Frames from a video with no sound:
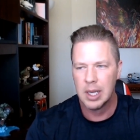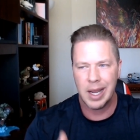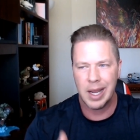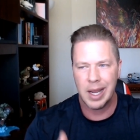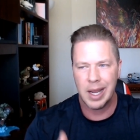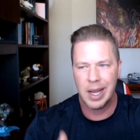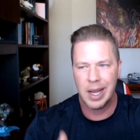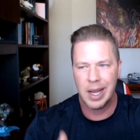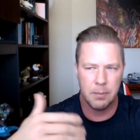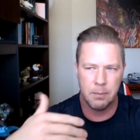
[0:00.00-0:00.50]

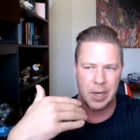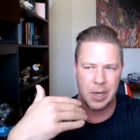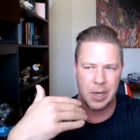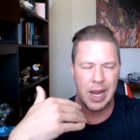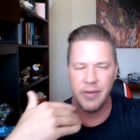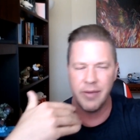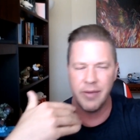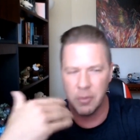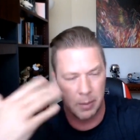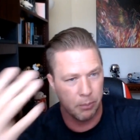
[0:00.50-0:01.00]
and but i
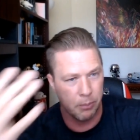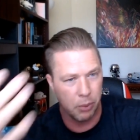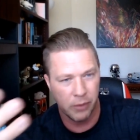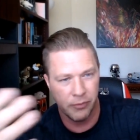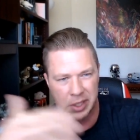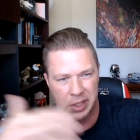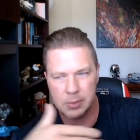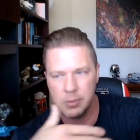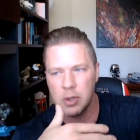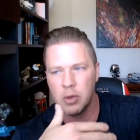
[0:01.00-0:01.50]
haven't been
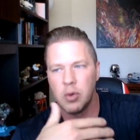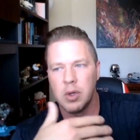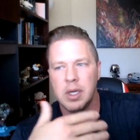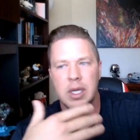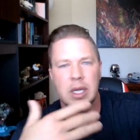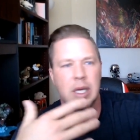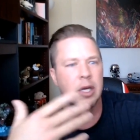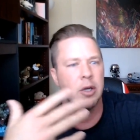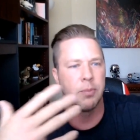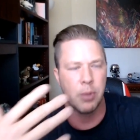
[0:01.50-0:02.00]
perfect i'm nowhere
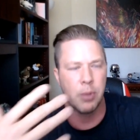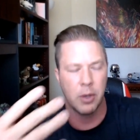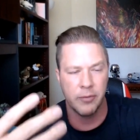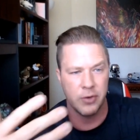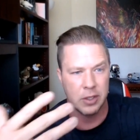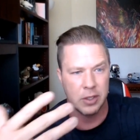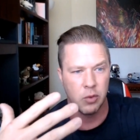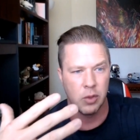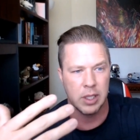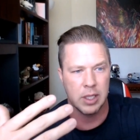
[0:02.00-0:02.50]
near
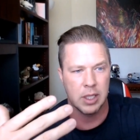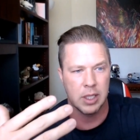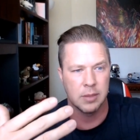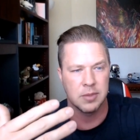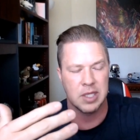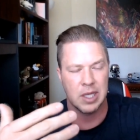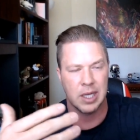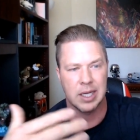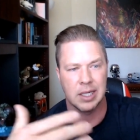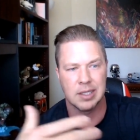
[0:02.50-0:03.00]
perfect when it
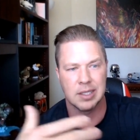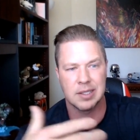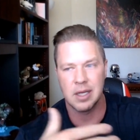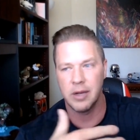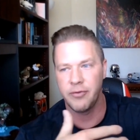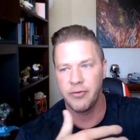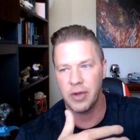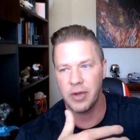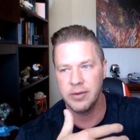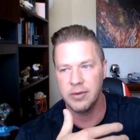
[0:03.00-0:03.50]
comes to that kind of
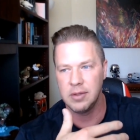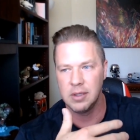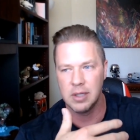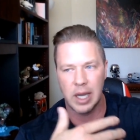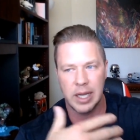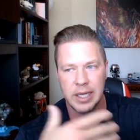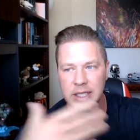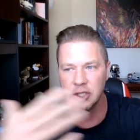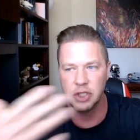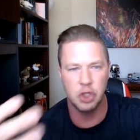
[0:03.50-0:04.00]
stuff i
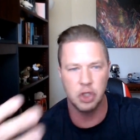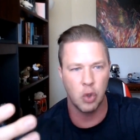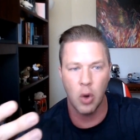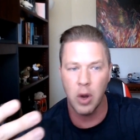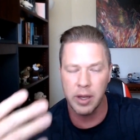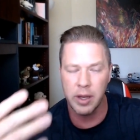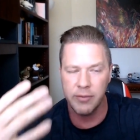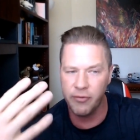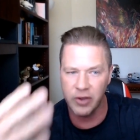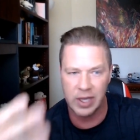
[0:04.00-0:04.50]
i
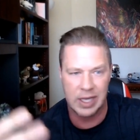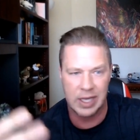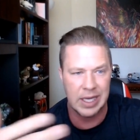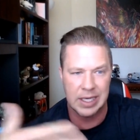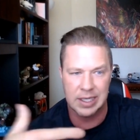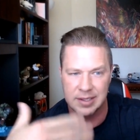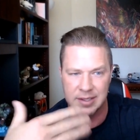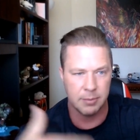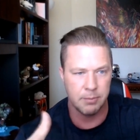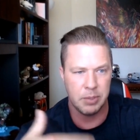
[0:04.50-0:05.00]
enjoy
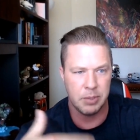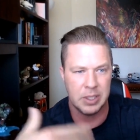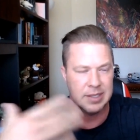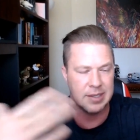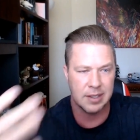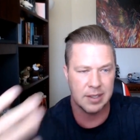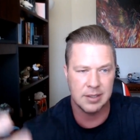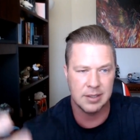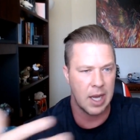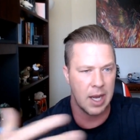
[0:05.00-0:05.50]
fajitas and
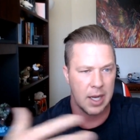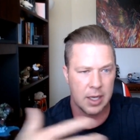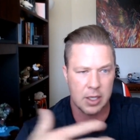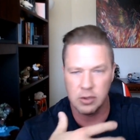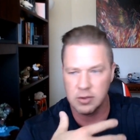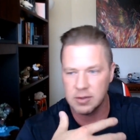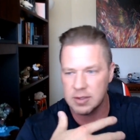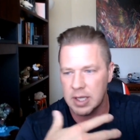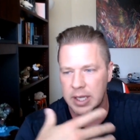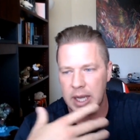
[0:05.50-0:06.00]
pizza and
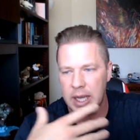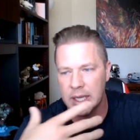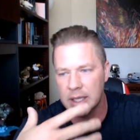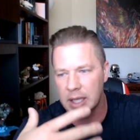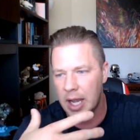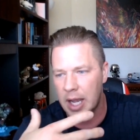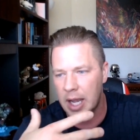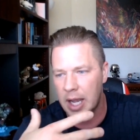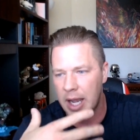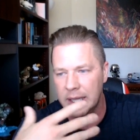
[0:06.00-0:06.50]
tacos like i
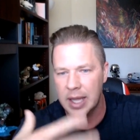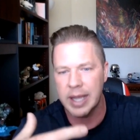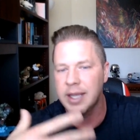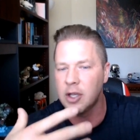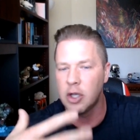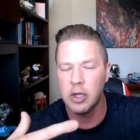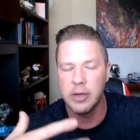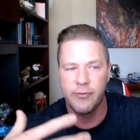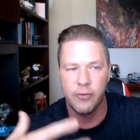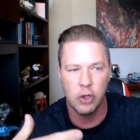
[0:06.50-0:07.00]
i
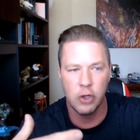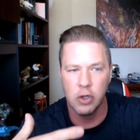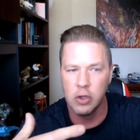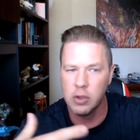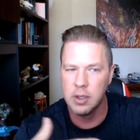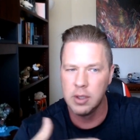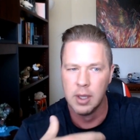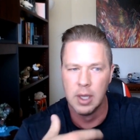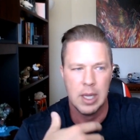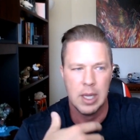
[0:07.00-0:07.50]
like good
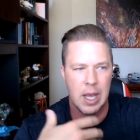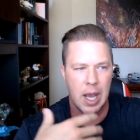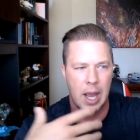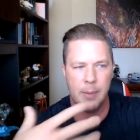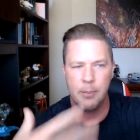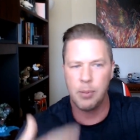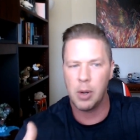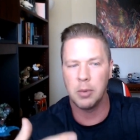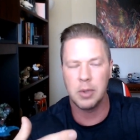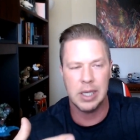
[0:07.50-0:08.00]
food
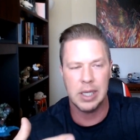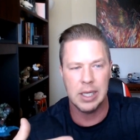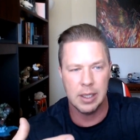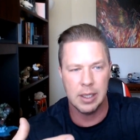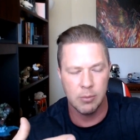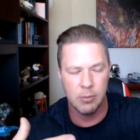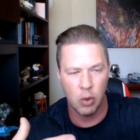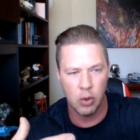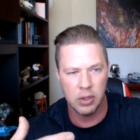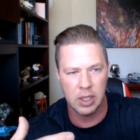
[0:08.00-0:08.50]
i probably eat
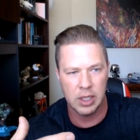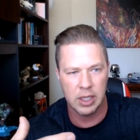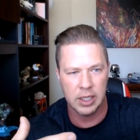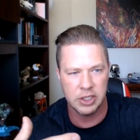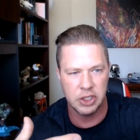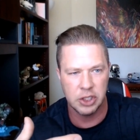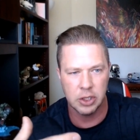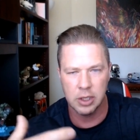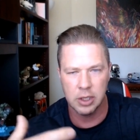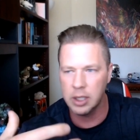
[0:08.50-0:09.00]
it more than i
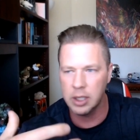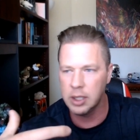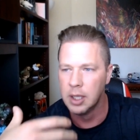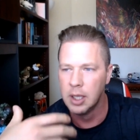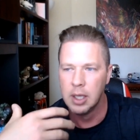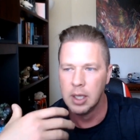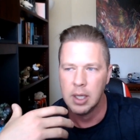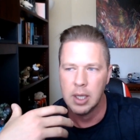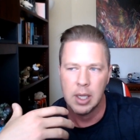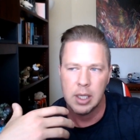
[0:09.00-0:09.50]
should
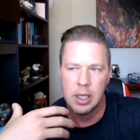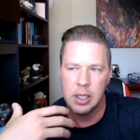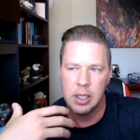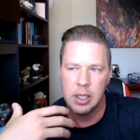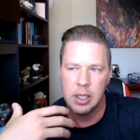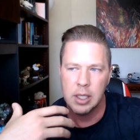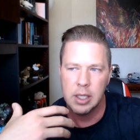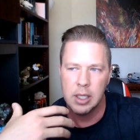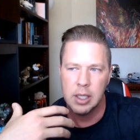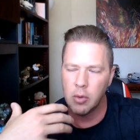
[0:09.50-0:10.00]
you
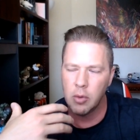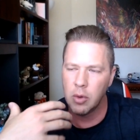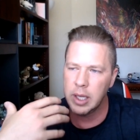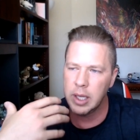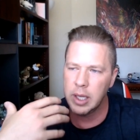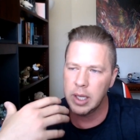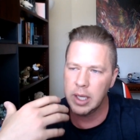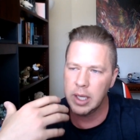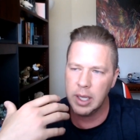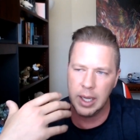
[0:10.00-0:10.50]
know
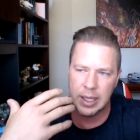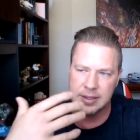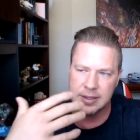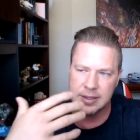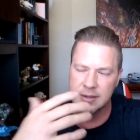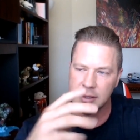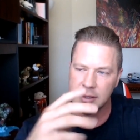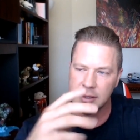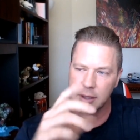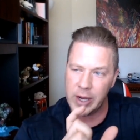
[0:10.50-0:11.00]
it,
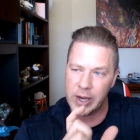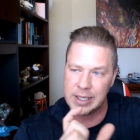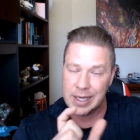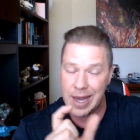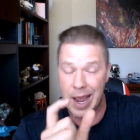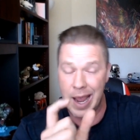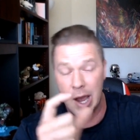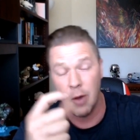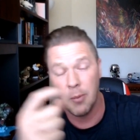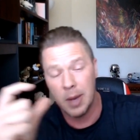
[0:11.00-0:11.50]
it's
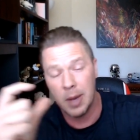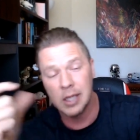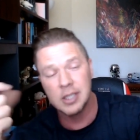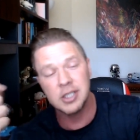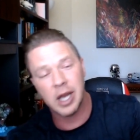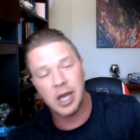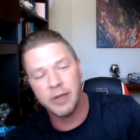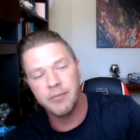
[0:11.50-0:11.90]
affected how much